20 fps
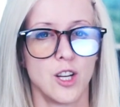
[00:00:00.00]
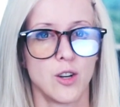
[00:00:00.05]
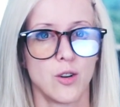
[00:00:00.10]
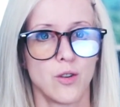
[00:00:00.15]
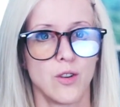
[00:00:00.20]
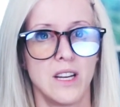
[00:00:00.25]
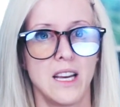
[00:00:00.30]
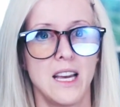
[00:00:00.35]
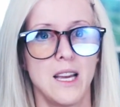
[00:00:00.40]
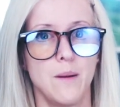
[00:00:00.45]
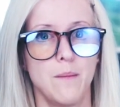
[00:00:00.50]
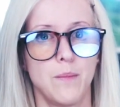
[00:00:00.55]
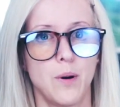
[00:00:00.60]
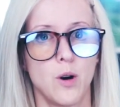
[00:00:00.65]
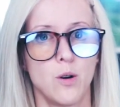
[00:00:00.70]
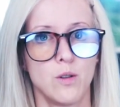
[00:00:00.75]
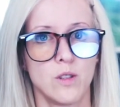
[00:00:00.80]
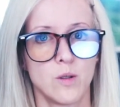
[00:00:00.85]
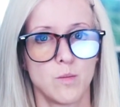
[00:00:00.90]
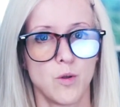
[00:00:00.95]
Create
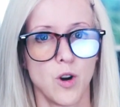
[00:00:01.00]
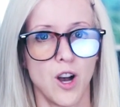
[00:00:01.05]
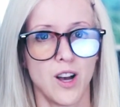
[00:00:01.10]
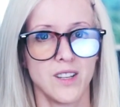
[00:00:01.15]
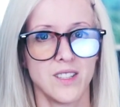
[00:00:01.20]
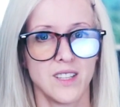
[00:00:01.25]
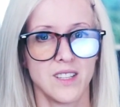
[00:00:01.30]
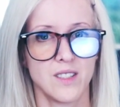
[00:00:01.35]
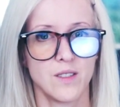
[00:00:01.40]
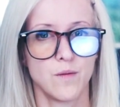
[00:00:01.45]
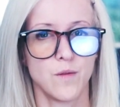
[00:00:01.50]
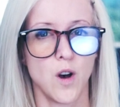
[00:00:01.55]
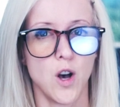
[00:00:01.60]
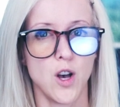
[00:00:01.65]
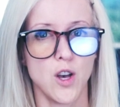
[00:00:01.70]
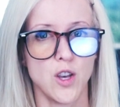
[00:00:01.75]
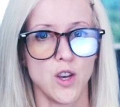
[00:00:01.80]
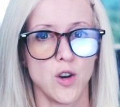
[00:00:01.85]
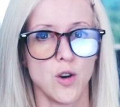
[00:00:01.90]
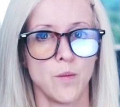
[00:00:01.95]
post-process
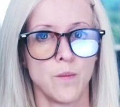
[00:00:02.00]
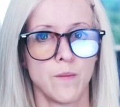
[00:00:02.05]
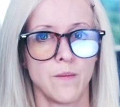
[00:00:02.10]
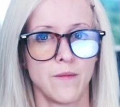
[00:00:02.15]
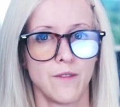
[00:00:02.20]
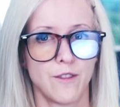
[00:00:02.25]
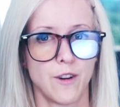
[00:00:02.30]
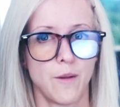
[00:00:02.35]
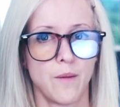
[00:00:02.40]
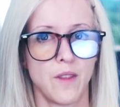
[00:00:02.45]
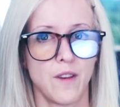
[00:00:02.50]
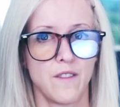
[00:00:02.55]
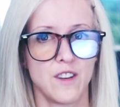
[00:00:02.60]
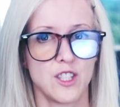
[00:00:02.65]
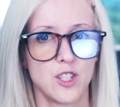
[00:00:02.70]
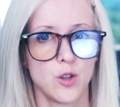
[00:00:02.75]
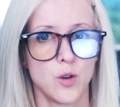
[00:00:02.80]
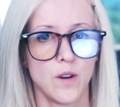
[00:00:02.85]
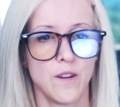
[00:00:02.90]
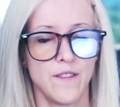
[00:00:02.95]
volume from the
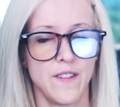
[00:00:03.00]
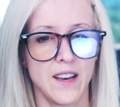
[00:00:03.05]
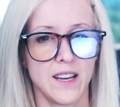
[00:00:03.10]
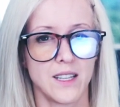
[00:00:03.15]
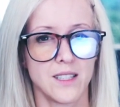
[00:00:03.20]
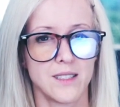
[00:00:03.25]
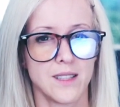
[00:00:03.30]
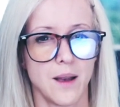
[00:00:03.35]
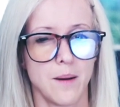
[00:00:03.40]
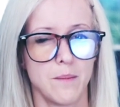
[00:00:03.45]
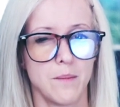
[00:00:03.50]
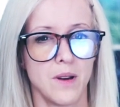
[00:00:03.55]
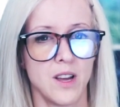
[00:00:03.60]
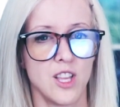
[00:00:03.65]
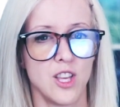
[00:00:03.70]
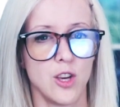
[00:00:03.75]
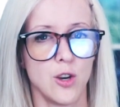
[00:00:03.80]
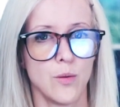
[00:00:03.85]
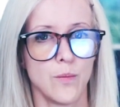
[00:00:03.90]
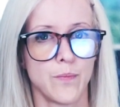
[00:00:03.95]
visual effects
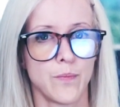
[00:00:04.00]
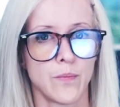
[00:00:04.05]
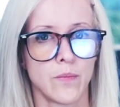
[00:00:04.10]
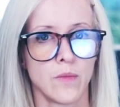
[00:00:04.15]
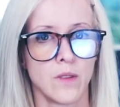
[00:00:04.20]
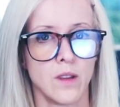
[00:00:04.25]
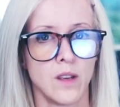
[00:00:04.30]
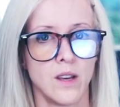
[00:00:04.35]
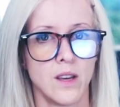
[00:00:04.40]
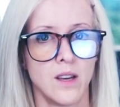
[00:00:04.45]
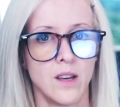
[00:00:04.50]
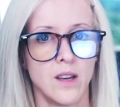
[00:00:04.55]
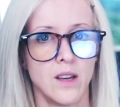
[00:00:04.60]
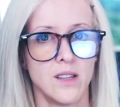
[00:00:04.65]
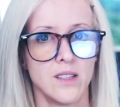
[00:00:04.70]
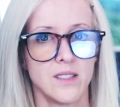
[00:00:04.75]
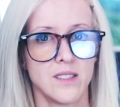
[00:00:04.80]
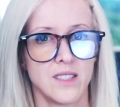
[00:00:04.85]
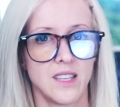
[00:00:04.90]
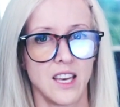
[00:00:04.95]
submenu.
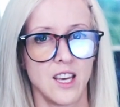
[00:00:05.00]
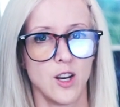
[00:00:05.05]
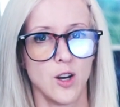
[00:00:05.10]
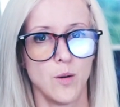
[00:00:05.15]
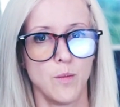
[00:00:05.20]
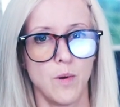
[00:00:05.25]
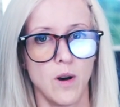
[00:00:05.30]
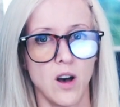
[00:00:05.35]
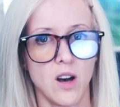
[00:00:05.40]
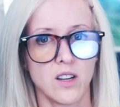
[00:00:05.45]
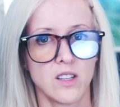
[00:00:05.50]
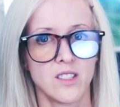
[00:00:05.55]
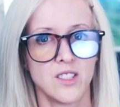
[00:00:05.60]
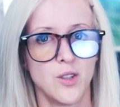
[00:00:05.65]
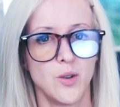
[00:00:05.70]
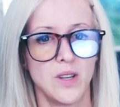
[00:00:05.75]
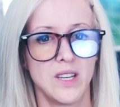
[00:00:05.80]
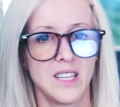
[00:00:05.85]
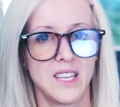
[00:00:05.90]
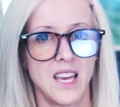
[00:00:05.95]
Scale box
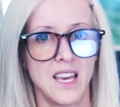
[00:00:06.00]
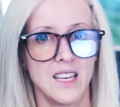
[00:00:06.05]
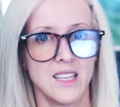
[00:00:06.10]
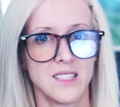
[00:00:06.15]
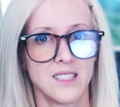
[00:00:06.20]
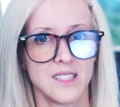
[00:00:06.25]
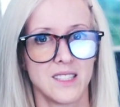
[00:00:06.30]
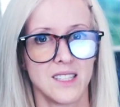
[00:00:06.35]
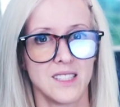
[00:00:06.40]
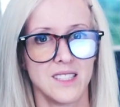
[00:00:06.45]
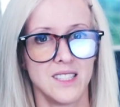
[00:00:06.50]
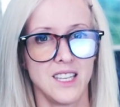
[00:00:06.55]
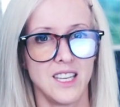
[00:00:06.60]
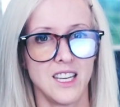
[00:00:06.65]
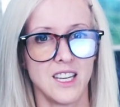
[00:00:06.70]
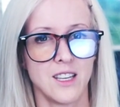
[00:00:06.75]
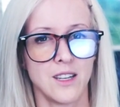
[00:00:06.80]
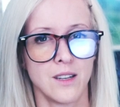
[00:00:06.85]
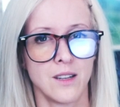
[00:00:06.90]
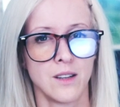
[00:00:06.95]
to encase the
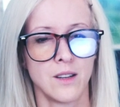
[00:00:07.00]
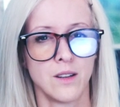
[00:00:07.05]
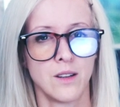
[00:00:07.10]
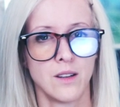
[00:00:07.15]
scene.